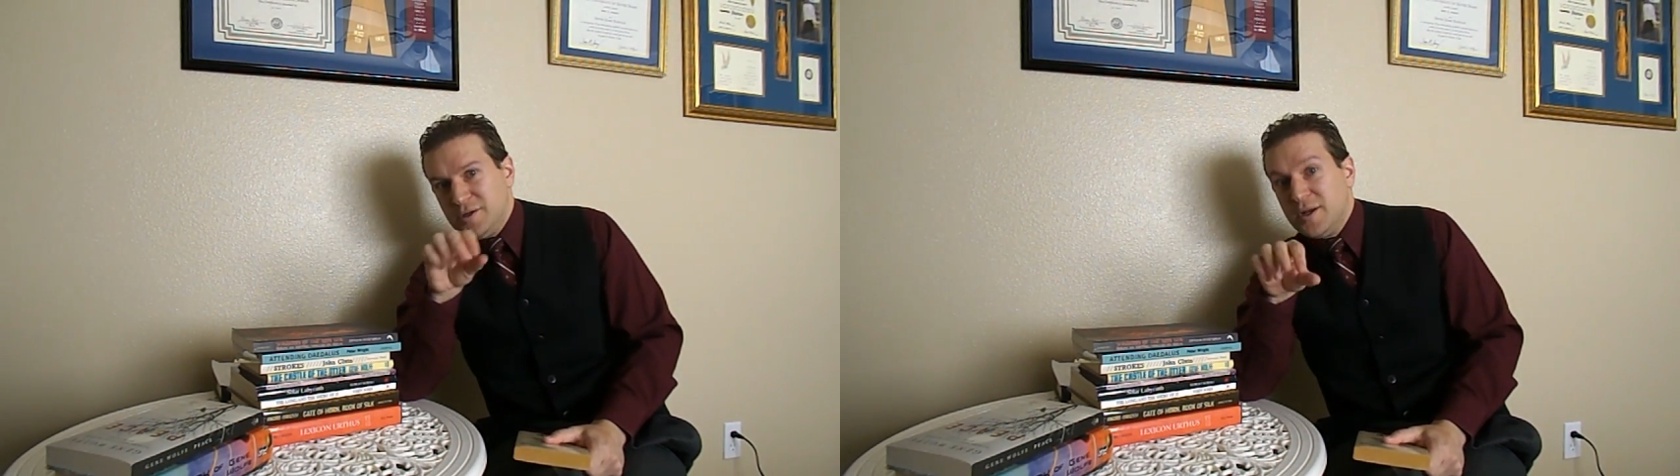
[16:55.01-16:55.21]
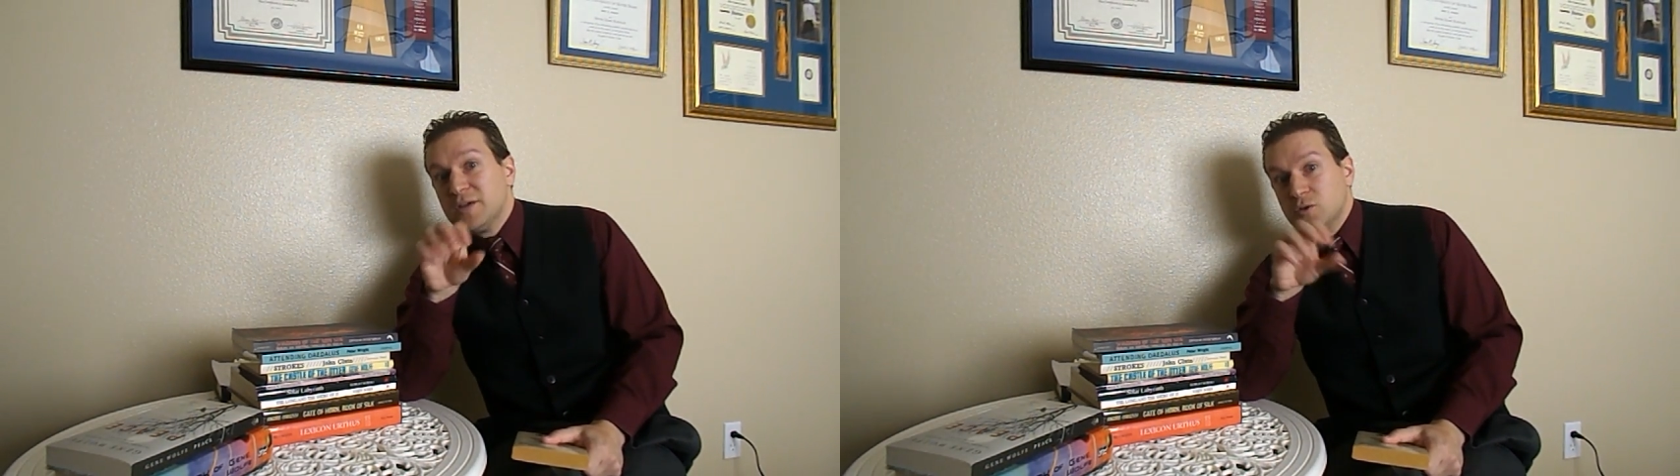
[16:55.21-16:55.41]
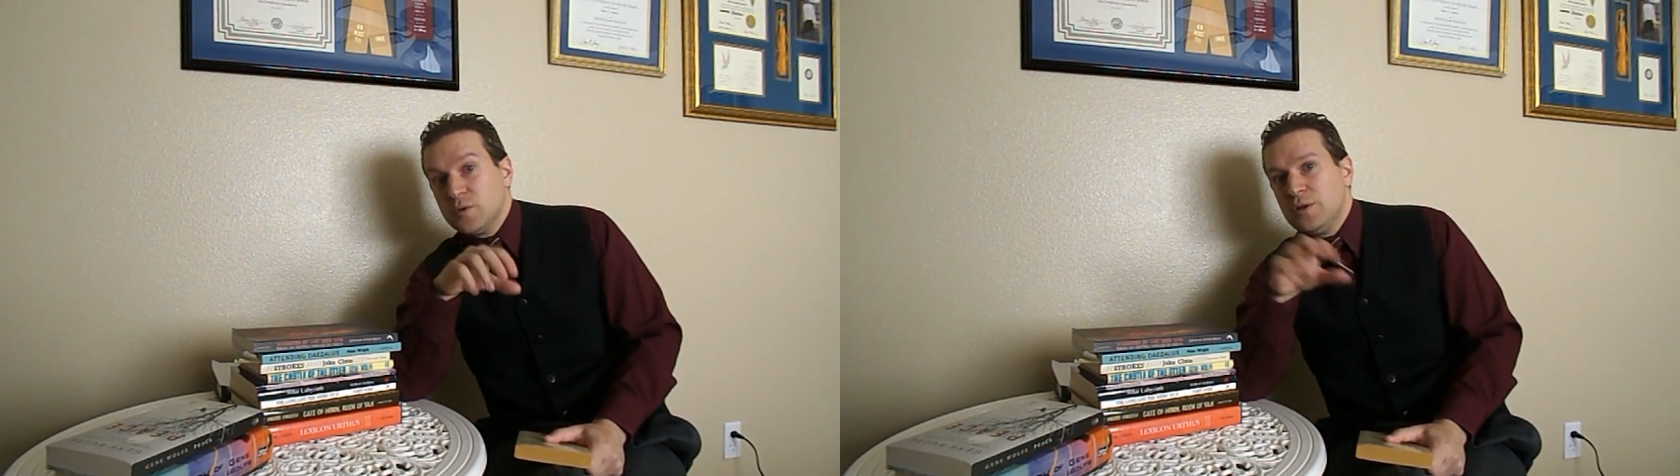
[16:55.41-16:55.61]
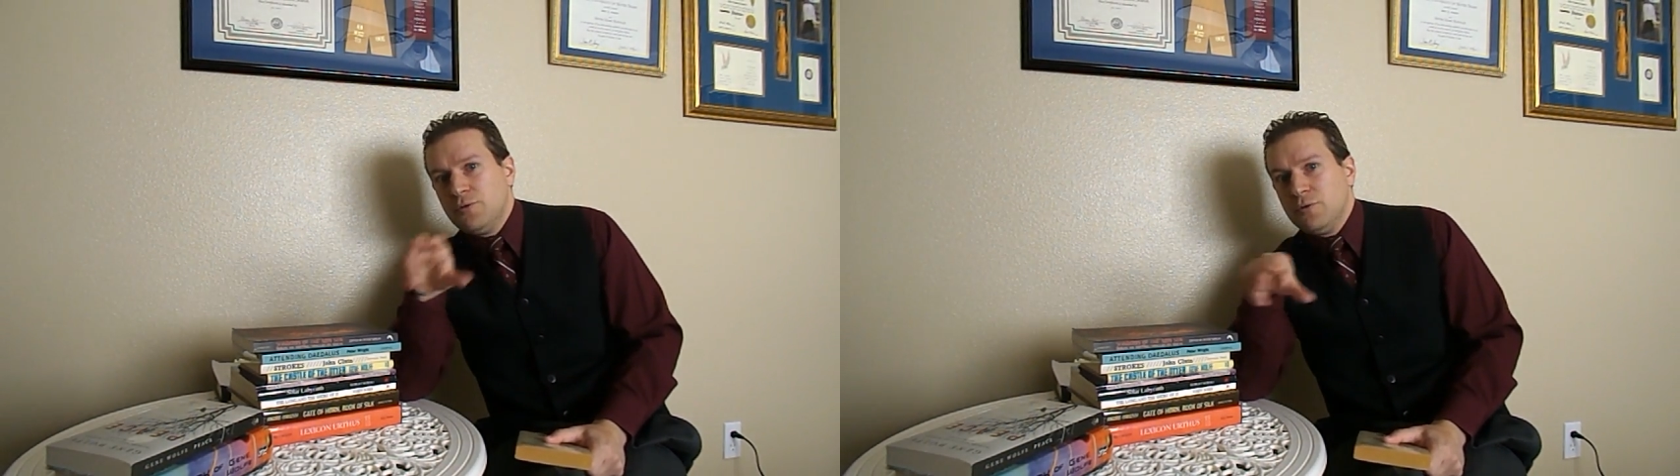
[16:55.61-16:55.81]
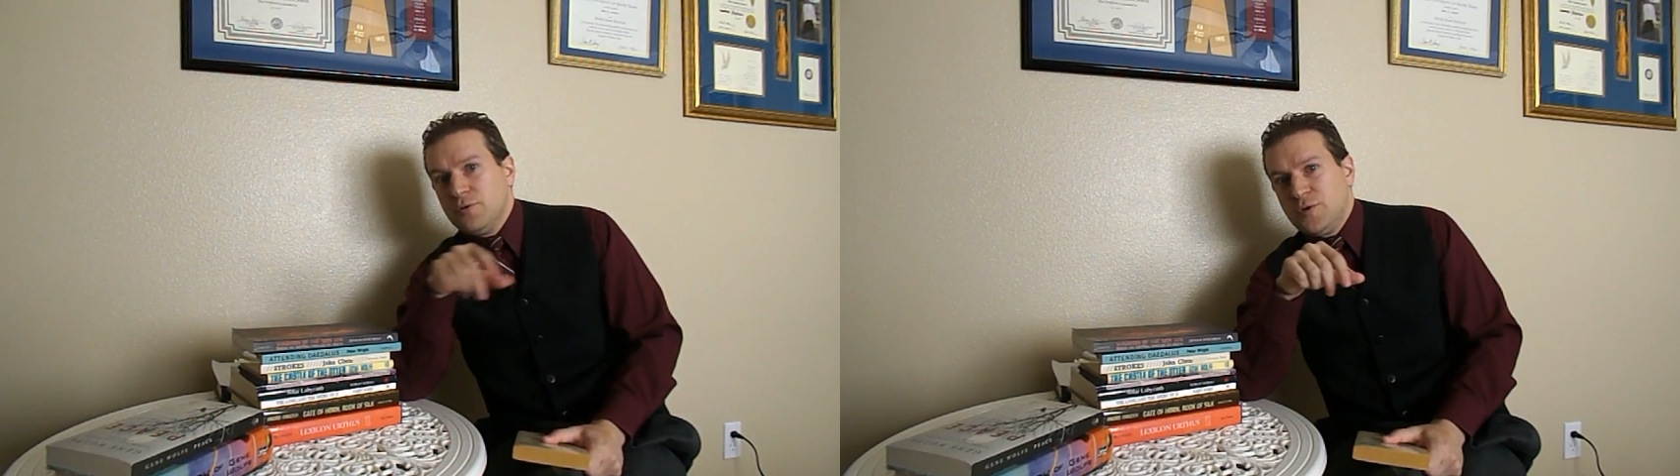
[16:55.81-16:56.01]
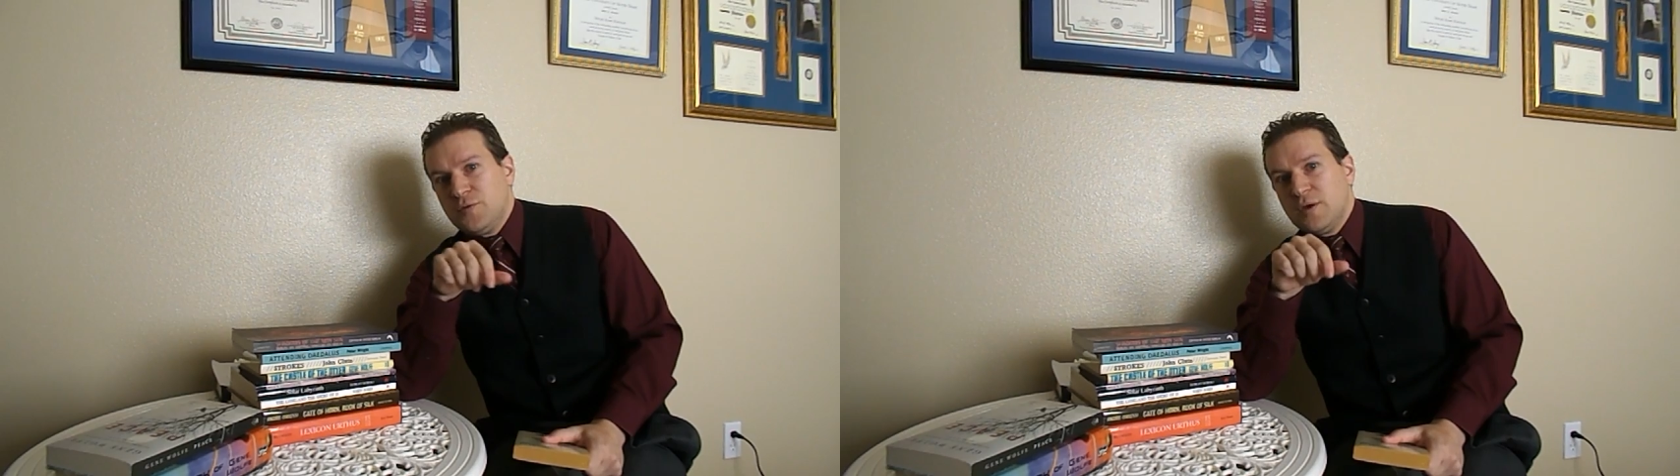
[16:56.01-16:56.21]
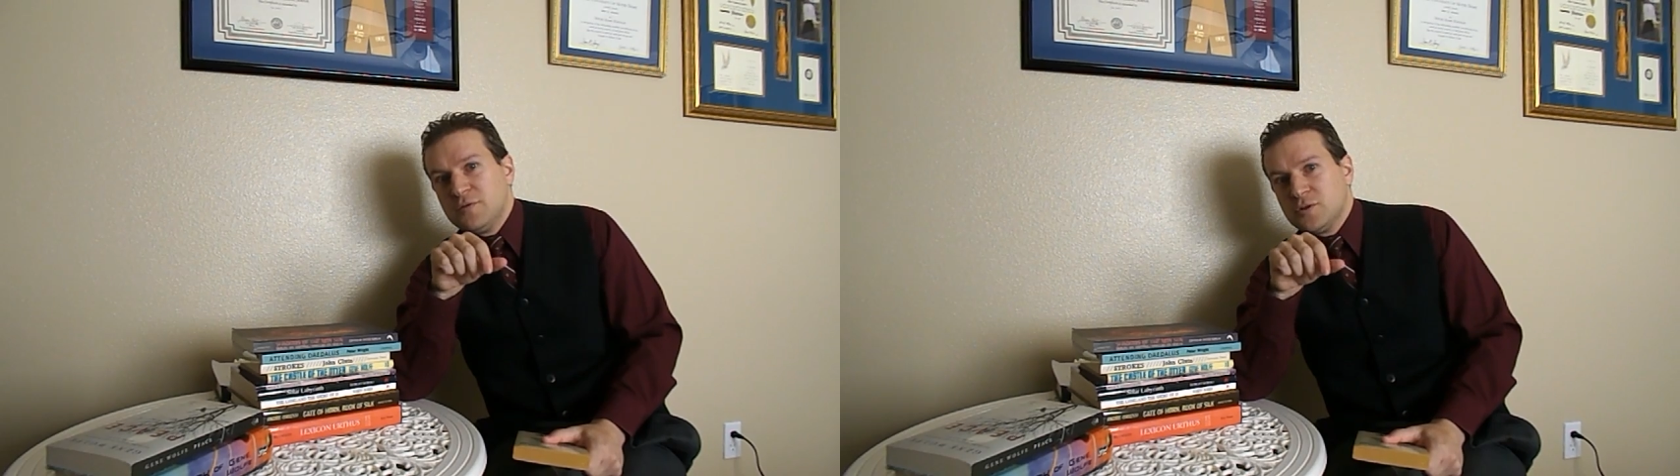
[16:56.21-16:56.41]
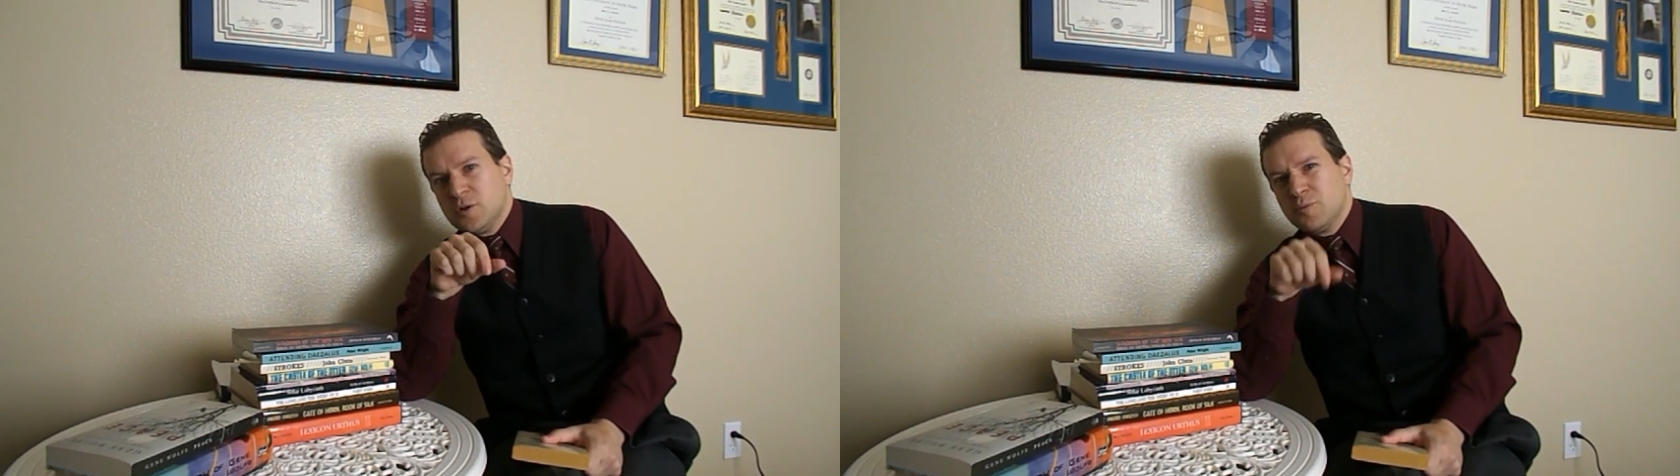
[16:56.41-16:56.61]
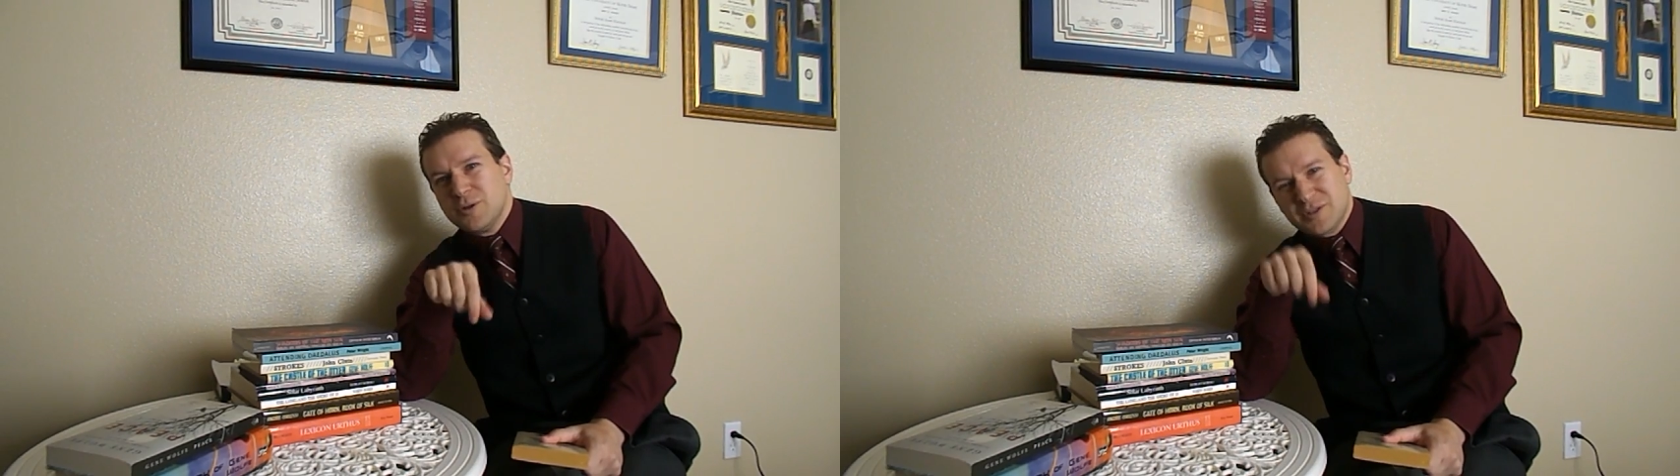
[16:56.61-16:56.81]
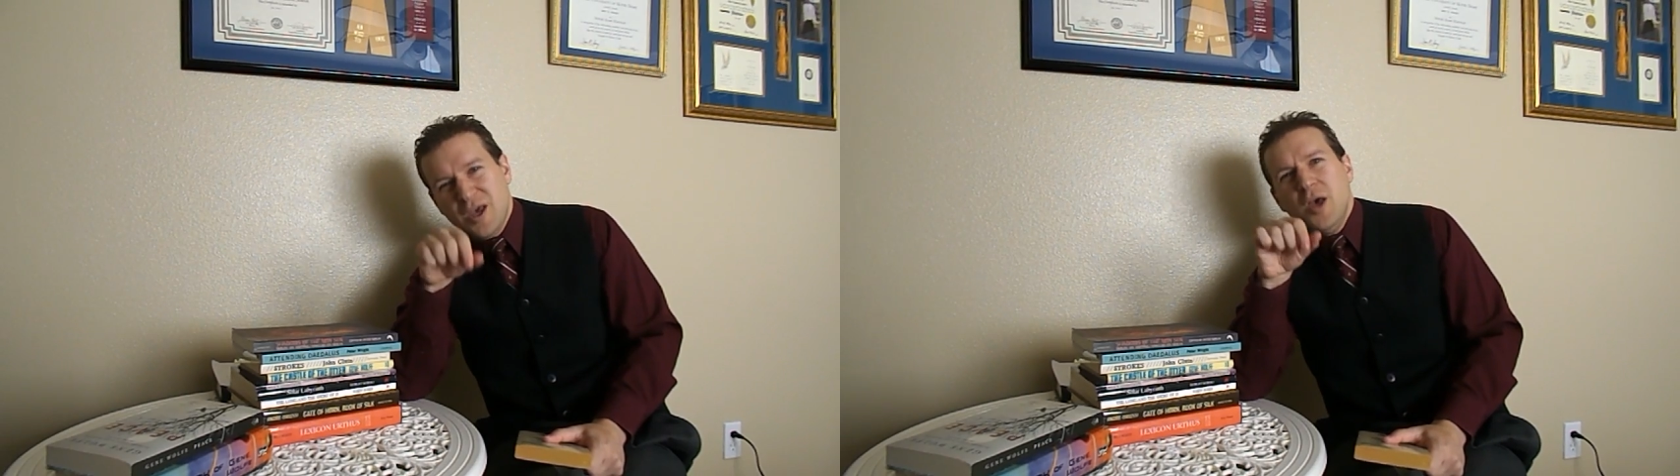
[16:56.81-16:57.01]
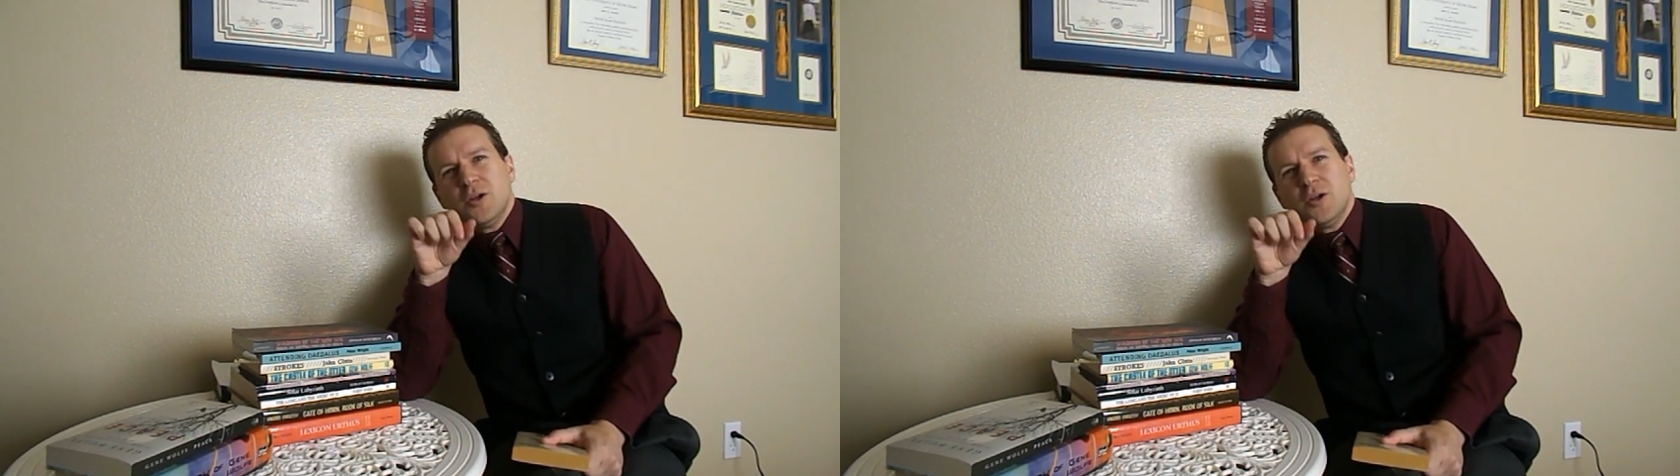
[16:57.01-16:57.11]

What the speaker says: your next read-through of the fifth head of Cerberus